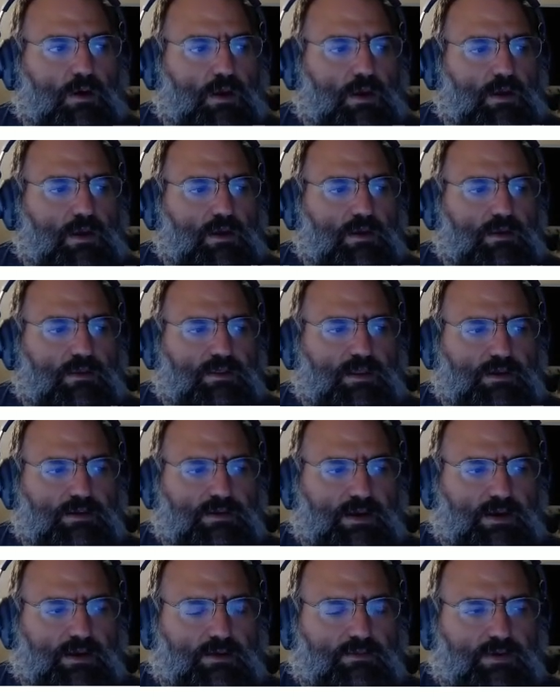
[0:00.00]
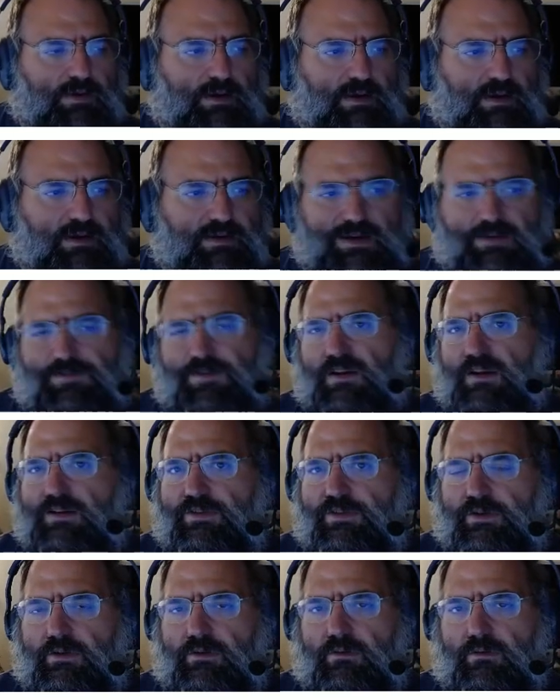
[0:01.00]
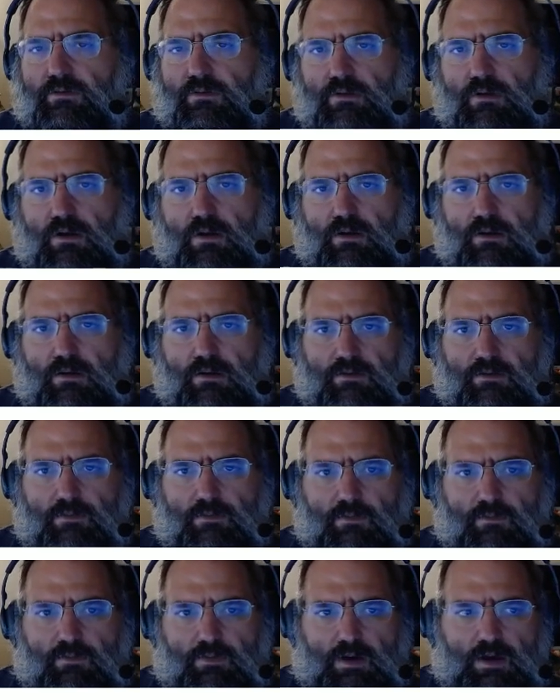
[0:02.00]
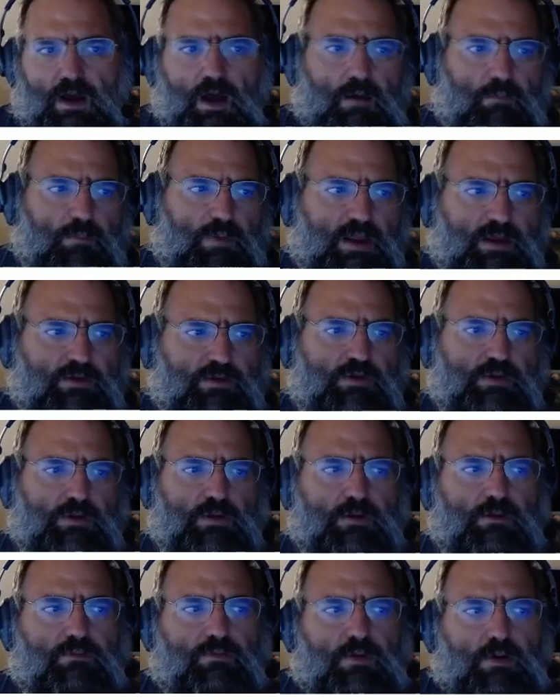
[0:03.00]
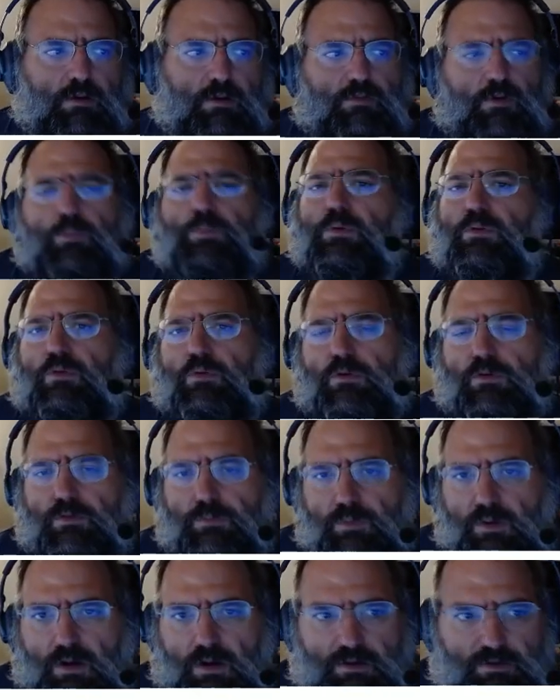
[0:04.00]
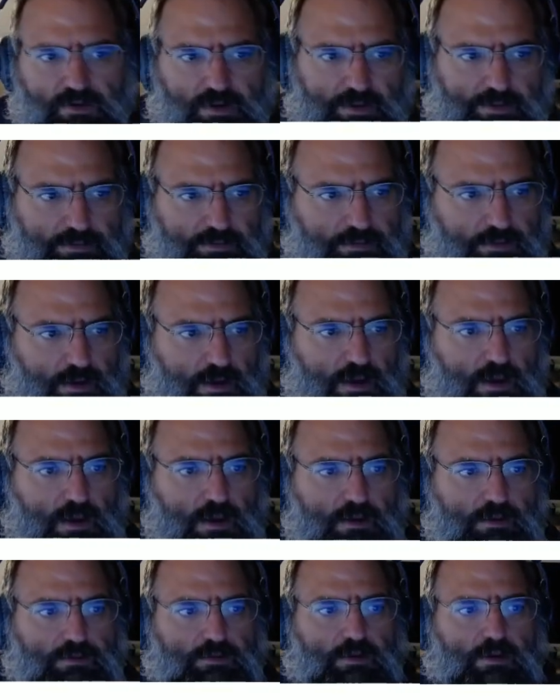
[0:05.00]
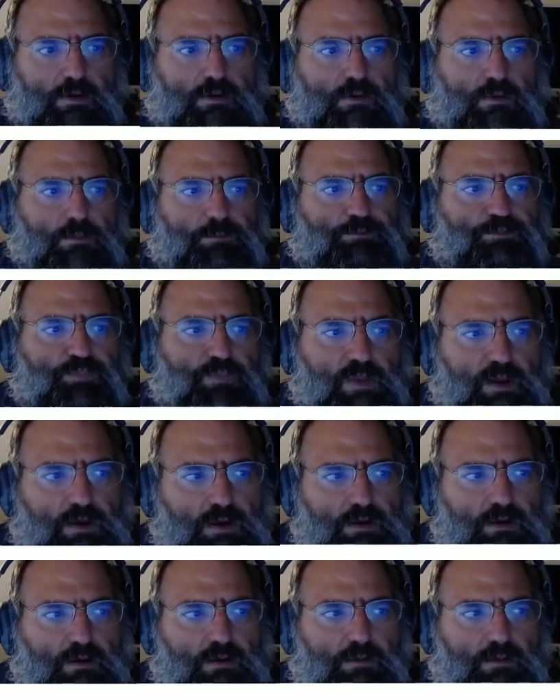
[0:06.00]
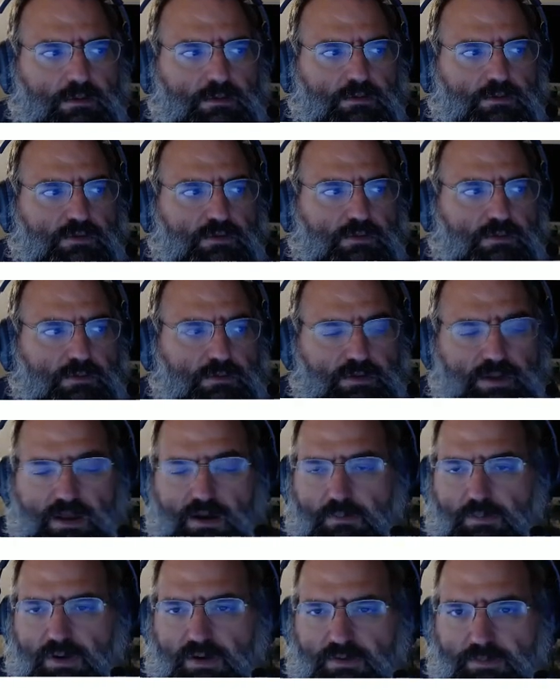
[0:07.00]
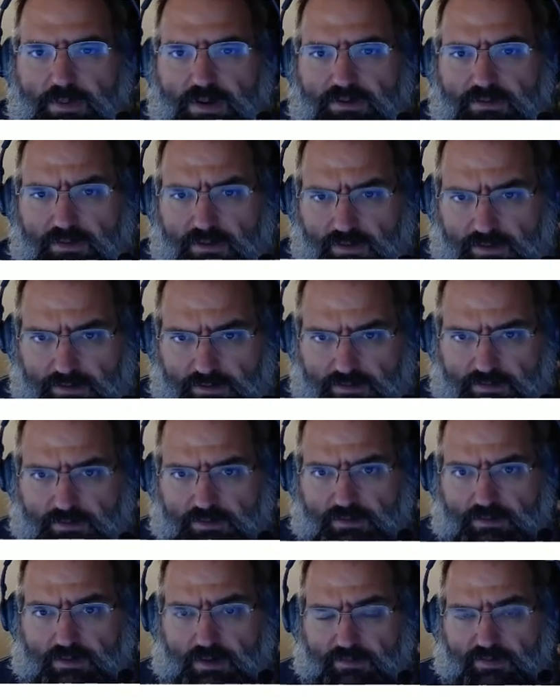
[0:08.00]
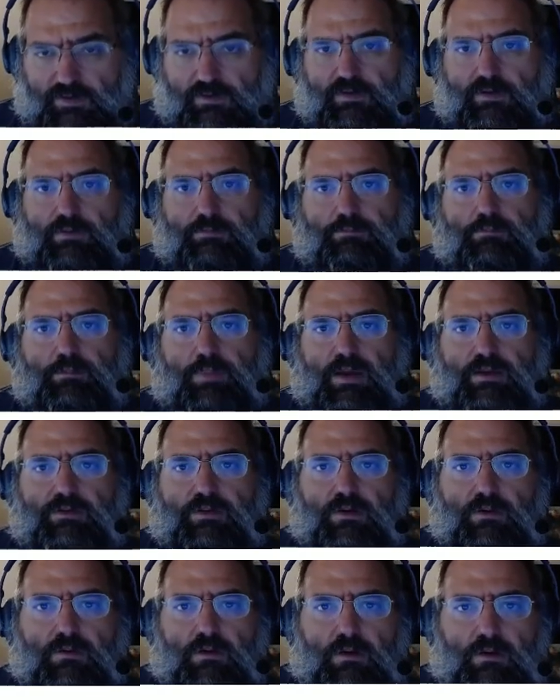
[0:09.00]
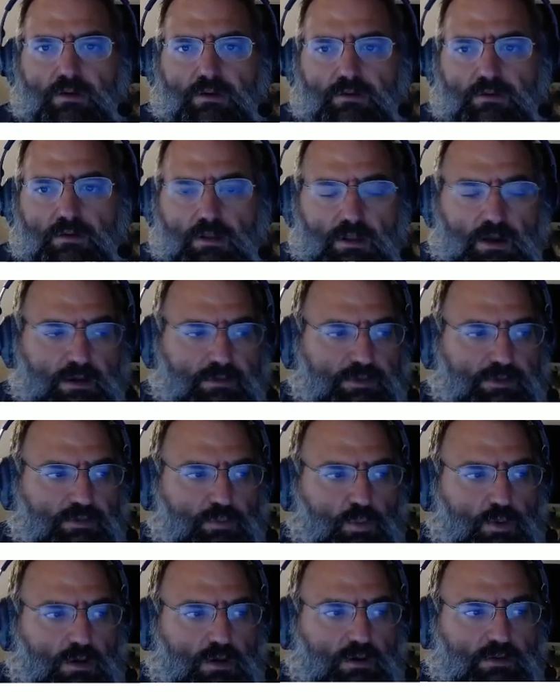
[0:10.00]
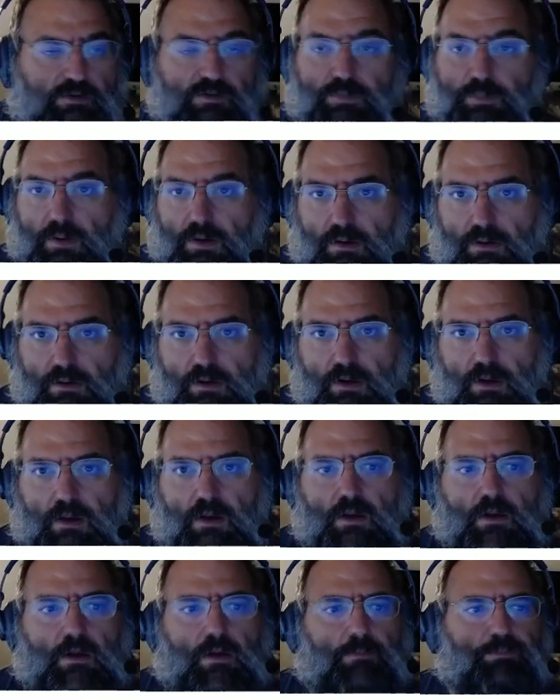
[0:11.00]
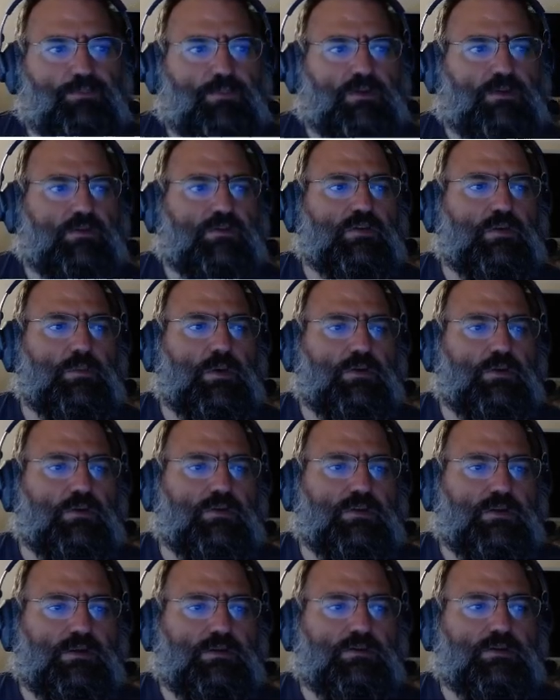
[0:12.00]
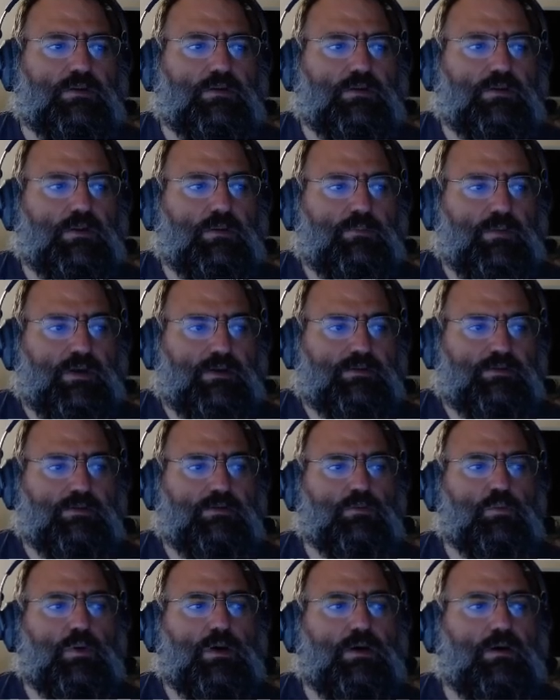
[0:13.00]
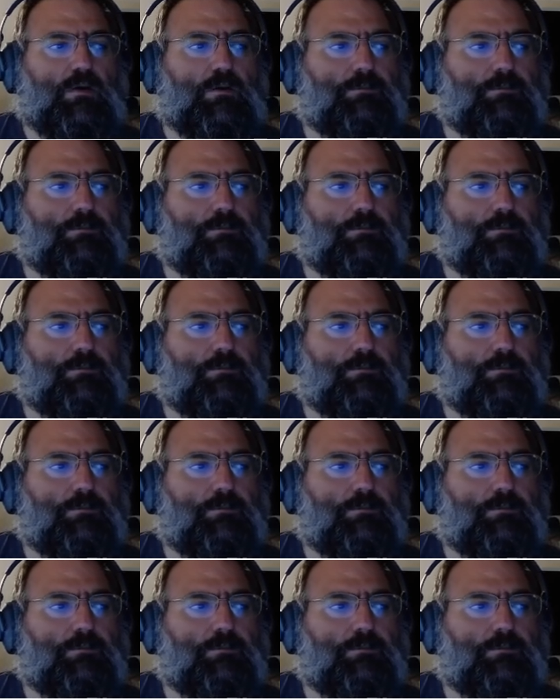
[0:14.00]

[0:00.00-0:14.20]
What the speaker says: than kind of a definition of a combination of open source projects. So Databricks basically is obviously basing a lot of its work on Spark, but there's some other things that are in the mix as well.